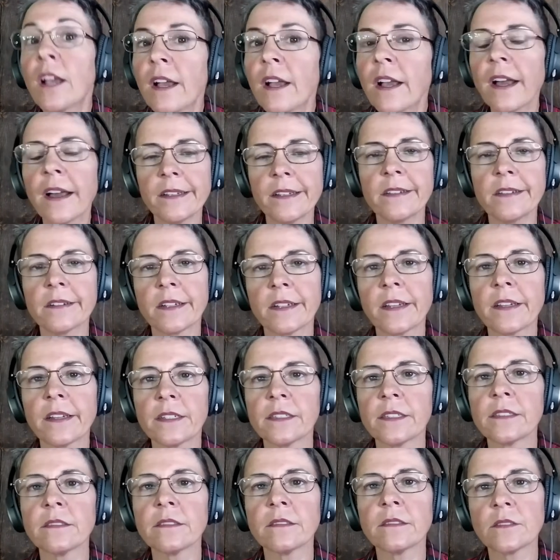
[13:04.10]
How do you kind
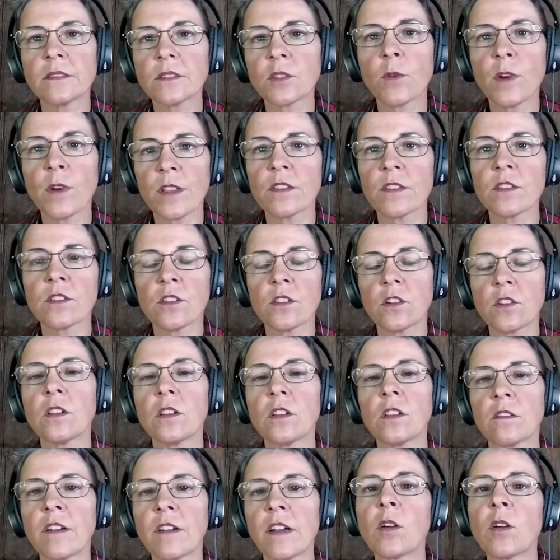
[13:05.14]
of square the circle
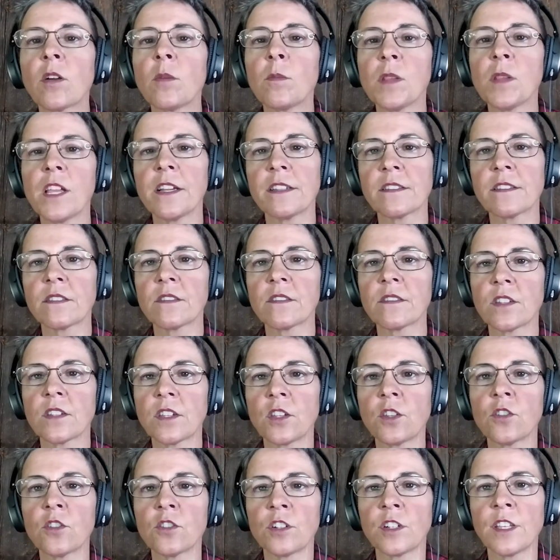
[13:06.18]
around compliance and
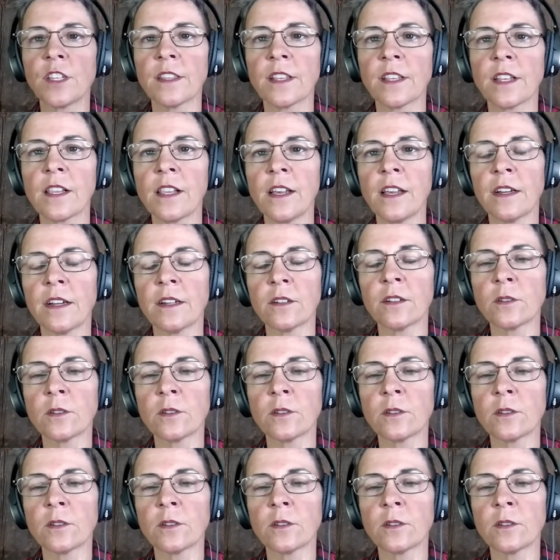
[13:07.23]
security in the cloud?